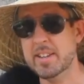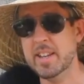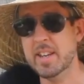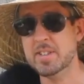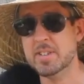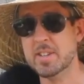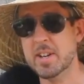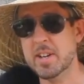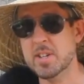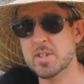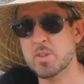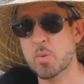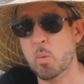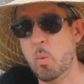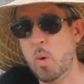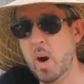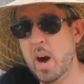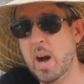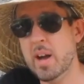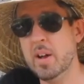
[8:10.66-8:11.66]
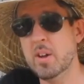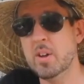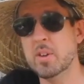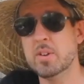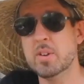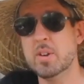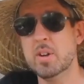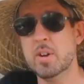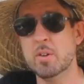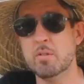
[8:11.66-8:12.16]
that does
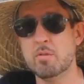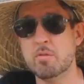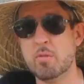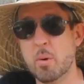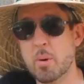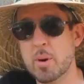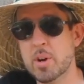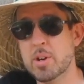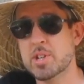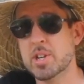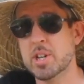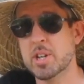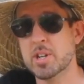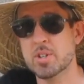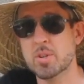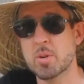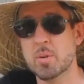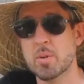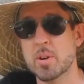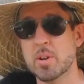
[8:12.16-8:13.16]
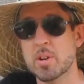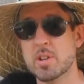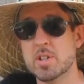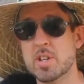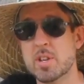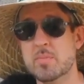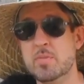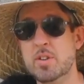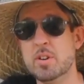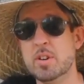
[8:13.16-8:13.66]
wild foraging
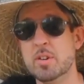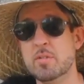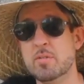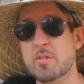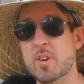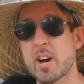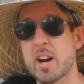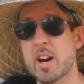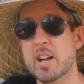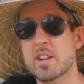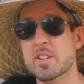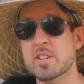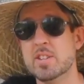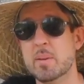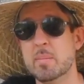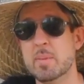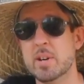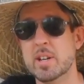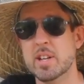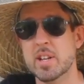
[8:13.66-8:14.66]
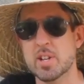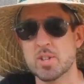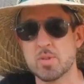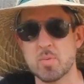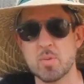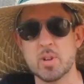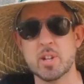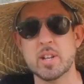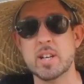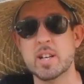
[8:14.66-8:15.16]
tours. If you can find somebody
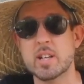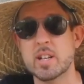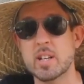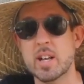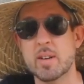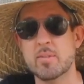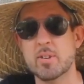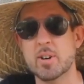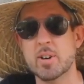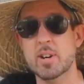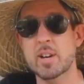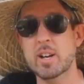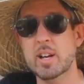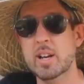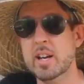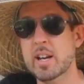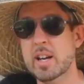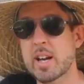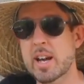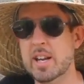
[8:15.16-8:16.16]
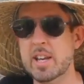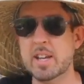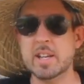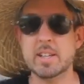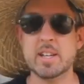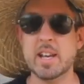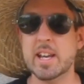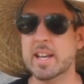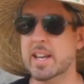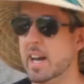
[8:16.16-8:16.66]
that's really clever and he
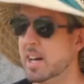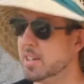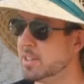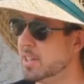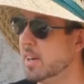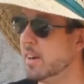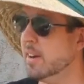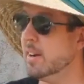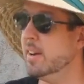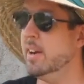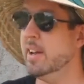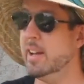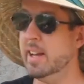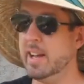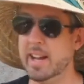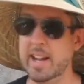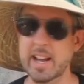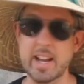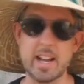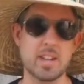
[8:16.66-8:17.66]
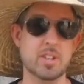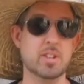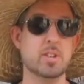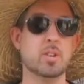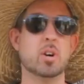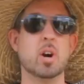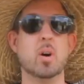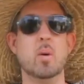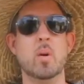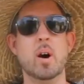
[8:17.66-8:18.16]
can take you out there and
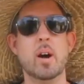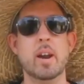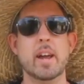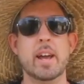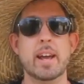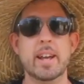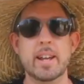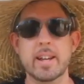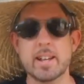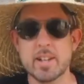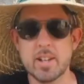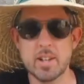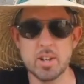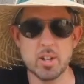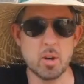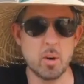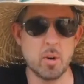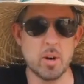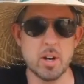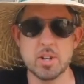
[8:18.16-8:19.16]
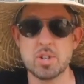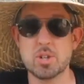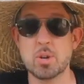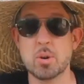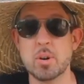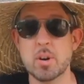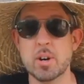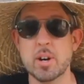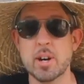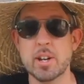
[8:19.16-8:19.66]
you go on a
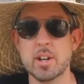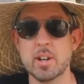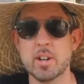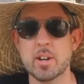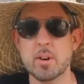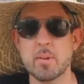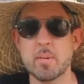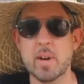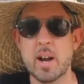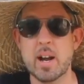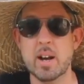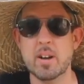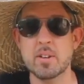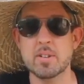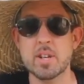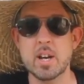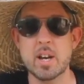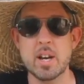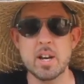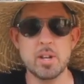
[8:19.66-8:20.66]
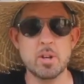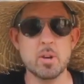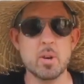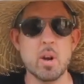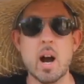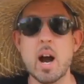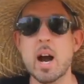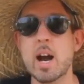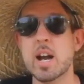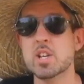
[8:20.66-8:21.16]
tour and look around,
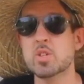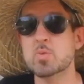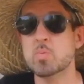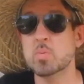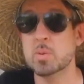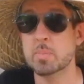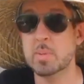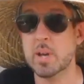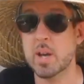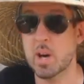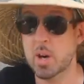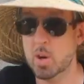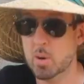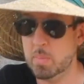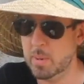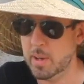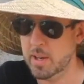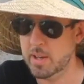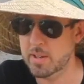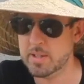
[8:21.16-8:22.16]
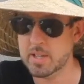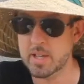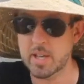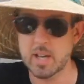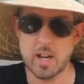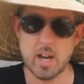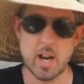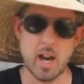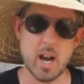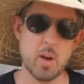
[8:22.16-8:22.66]
your eyes will be opened.
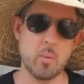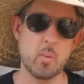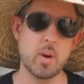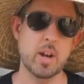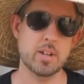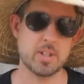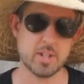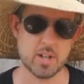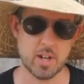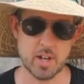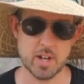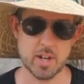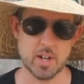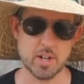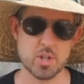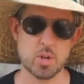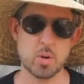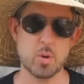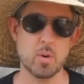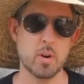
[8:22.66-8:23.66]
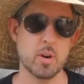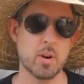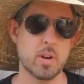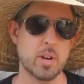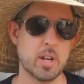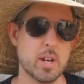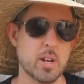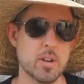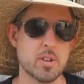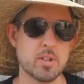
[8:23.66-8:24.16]
I went on a
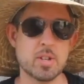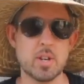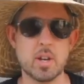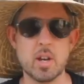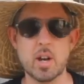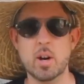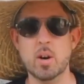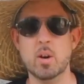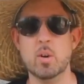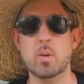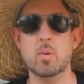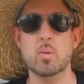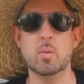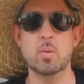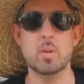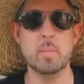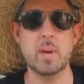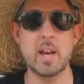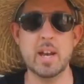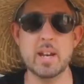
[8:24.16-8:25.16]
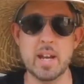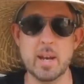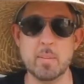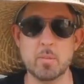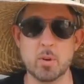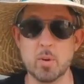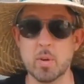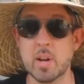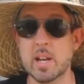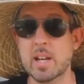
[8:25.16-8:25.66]
tour years ago with a man
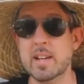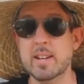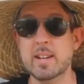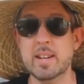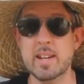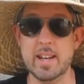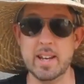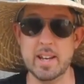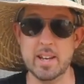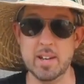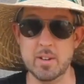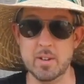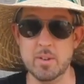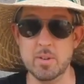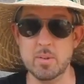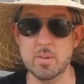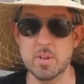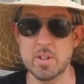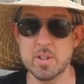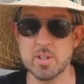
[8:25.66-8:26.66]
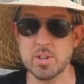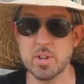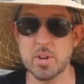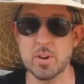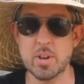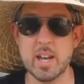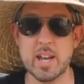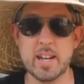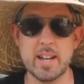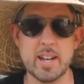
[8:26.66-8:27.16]
named Green Dean, who is
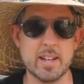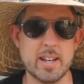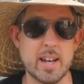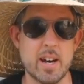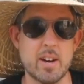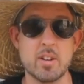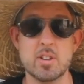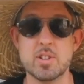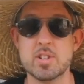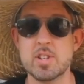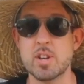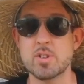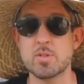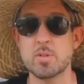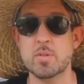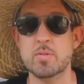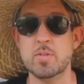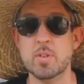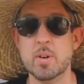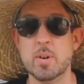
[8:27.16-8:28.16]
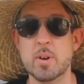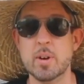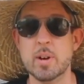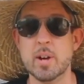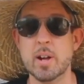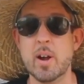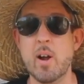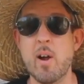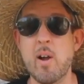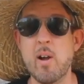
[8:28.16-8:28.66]
located down in Central
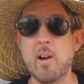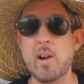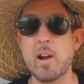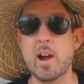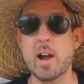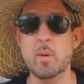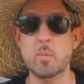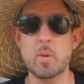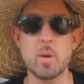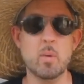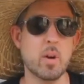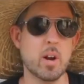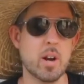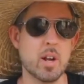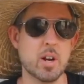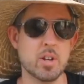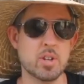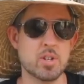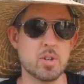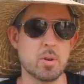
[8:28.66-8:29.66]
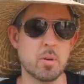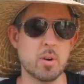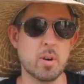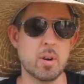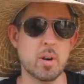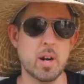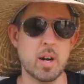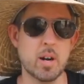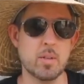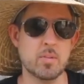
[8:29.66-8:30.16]
Florida. And we went on a
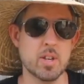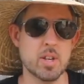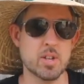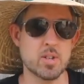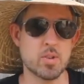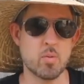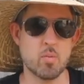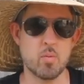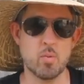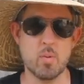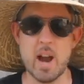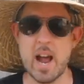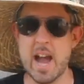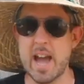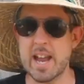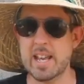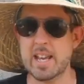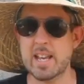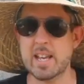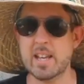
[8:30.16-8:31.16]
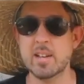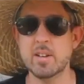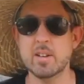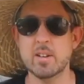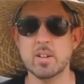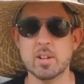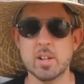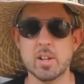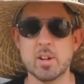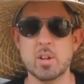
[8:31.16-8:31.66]
tour of this ratty
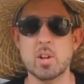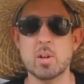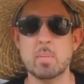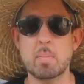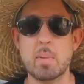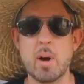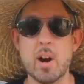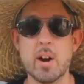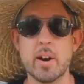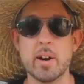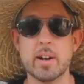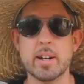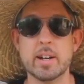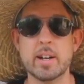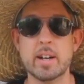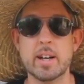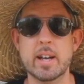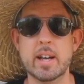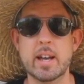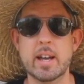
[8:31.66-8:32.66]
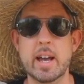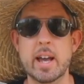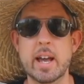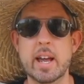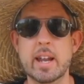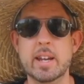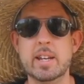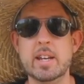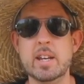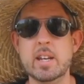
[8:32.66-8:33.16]
little park.
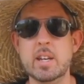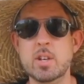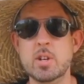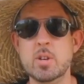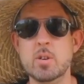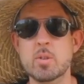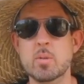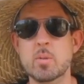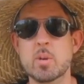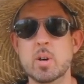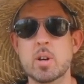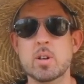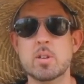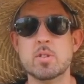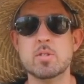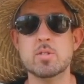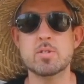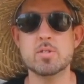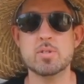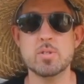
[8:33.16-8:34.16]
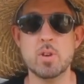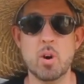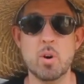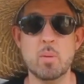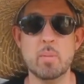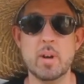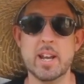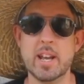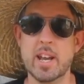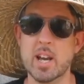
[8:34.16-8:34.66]
And he knew
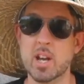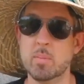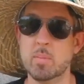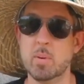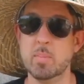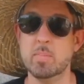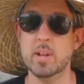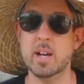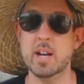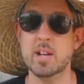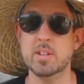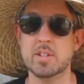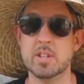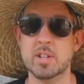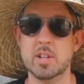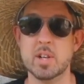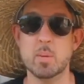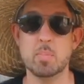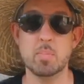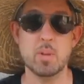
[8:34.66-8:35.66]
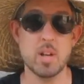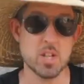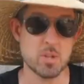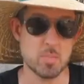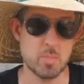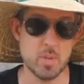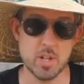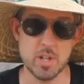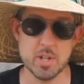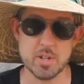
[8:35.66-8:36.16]
so many edible plants in there,
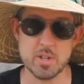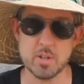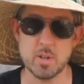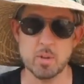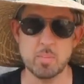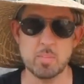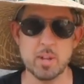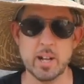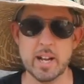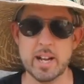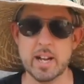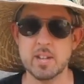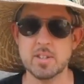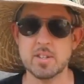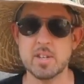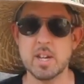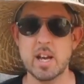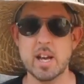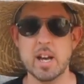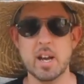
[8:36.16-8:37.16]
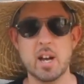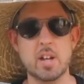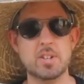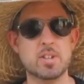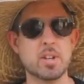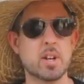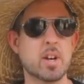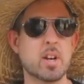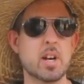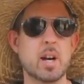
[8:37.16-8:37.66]
plus medicinal plants. I
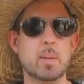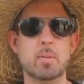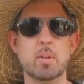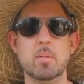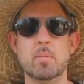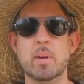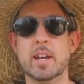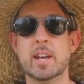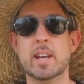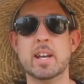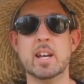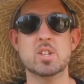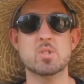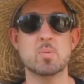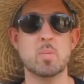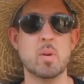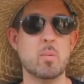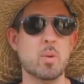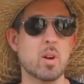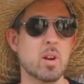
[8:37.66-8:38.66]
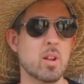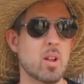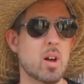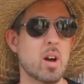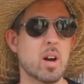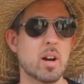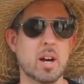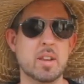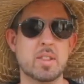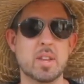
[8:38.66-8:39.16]
took a couple of my kids and we went
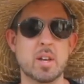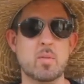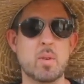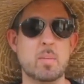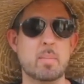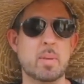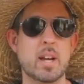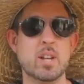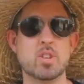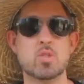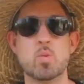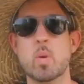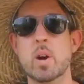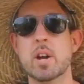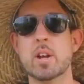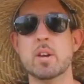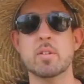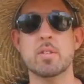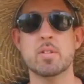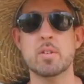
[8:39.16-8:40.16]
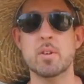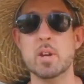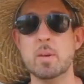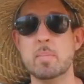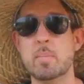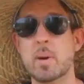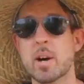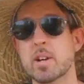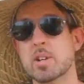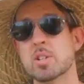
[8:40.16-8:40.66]
along. I think we paid 20 or
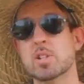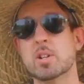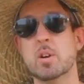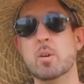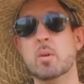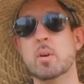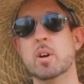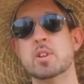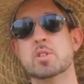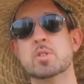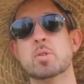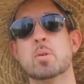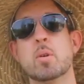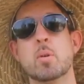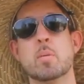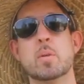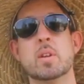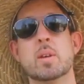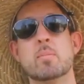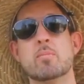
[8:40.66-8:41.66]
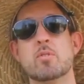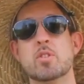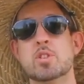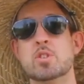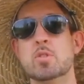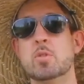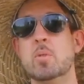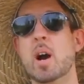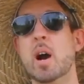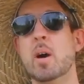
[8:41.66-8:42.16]
30 bucks to go on a tour with him for
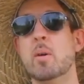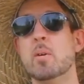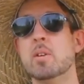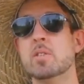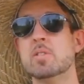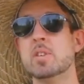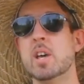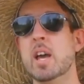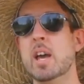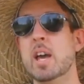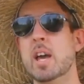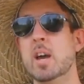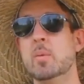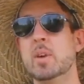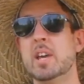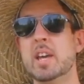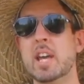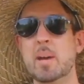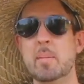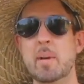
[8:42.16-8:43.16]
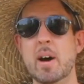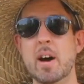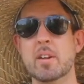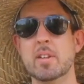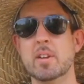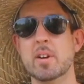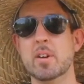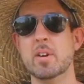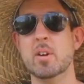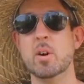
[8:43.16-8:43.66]
2 hours. And we came
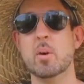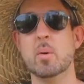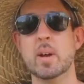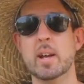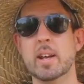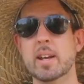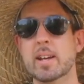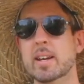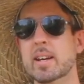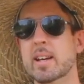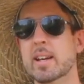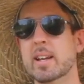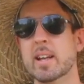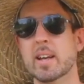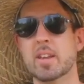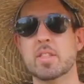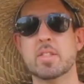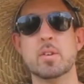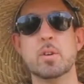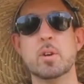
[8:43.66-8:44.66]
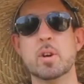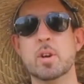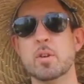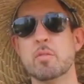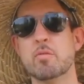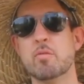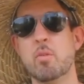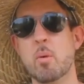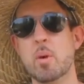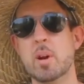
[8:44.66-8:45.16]
out of there knowing like 30
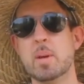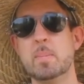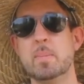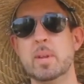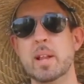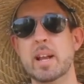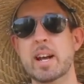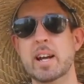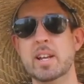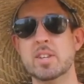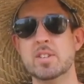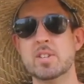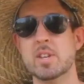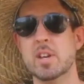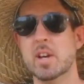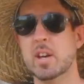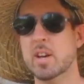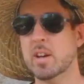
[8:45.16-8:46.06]
or 40 plants.